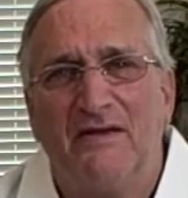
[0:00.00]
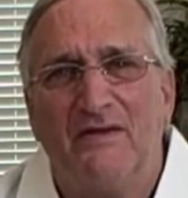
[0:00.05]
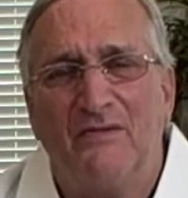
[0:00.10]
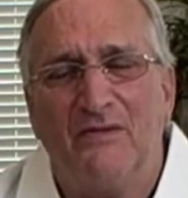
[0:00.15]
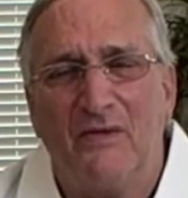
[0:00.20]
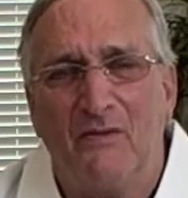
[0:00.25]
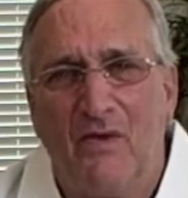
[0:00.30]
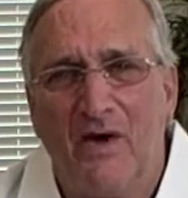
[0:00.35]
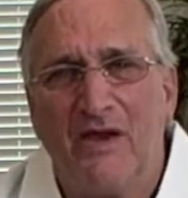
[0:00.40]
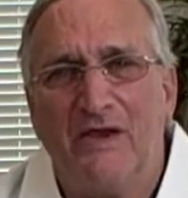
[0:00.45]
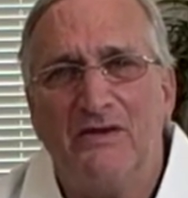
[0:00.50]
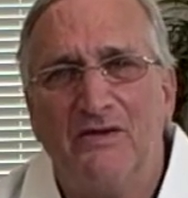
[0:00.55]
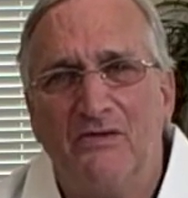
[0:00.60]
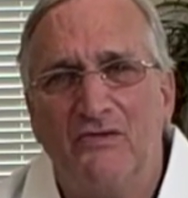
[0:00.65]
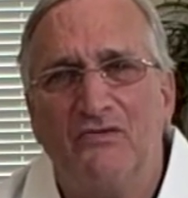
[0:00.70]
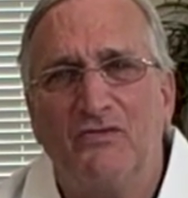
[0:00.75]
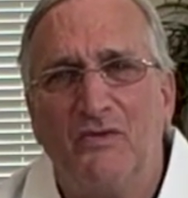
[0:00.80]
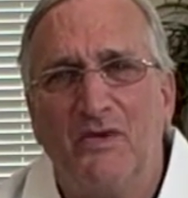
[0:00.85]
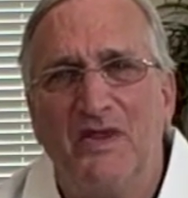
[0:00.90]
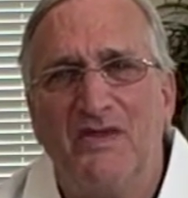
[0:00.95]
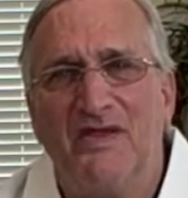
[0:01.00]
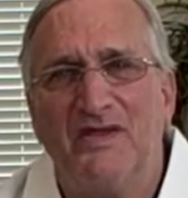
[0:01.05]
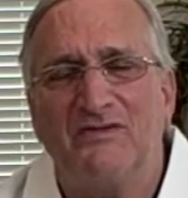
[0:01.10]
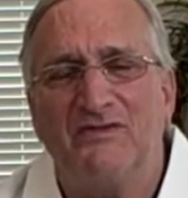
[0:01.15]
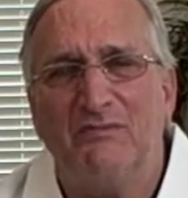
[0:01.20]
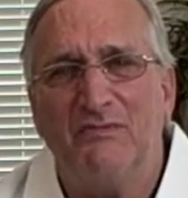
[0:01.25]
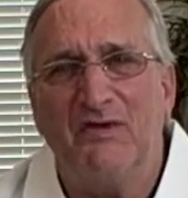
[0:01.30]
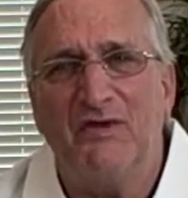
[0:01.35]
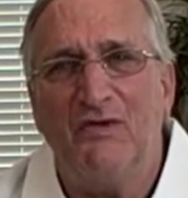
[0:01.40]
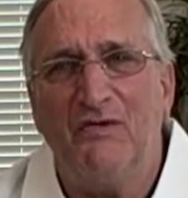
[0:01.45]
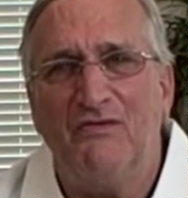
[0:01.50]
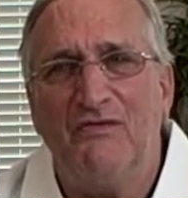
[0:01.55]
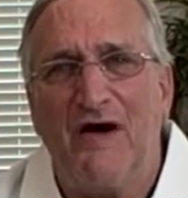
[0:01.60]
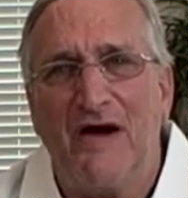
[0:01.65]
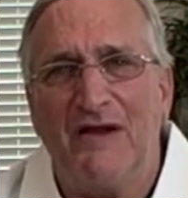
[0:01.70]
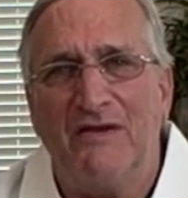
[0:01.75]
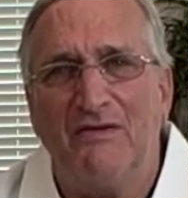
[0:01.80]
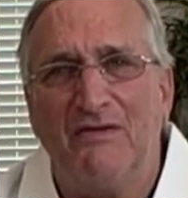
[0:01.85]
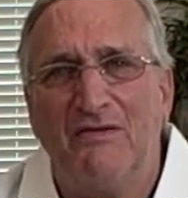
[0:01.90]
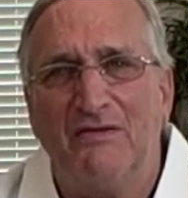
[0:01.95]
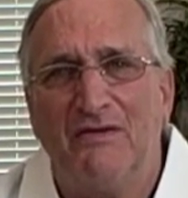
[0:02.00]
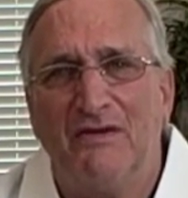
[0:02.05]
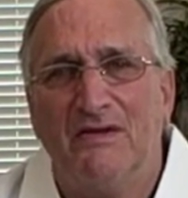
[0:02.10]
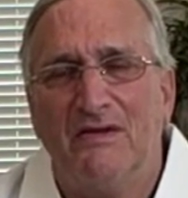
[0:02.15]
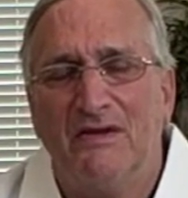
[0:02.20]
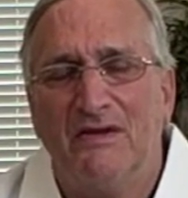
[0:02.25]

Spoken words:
We want to use one that's pure vinyl,